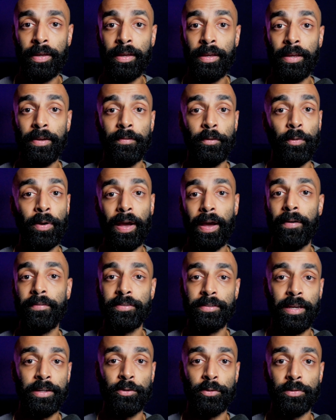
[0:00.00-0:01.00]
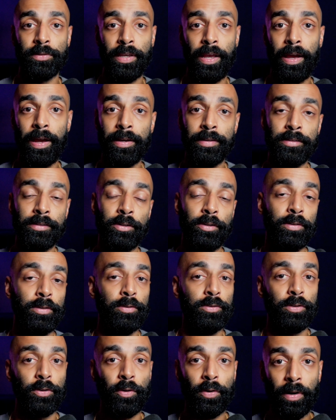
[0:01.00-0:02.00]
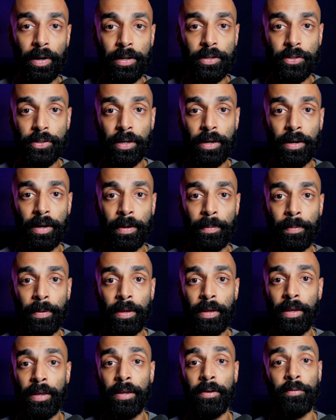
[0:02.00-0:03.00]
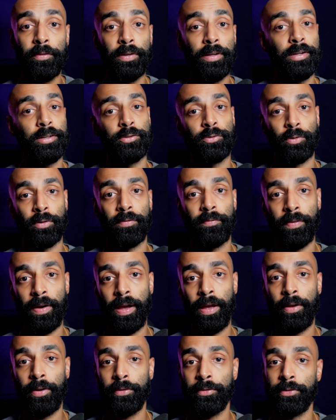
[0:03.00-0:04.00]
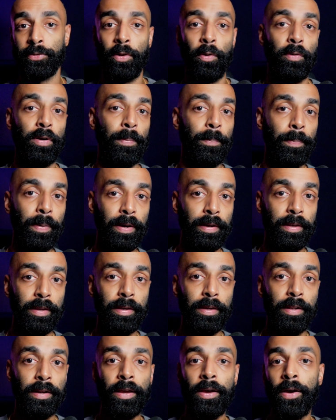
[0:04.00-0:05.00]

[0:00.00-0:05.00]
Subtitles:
If you have scheduled tasks, you can use a cron job. If you need to store files, throw in a bucket.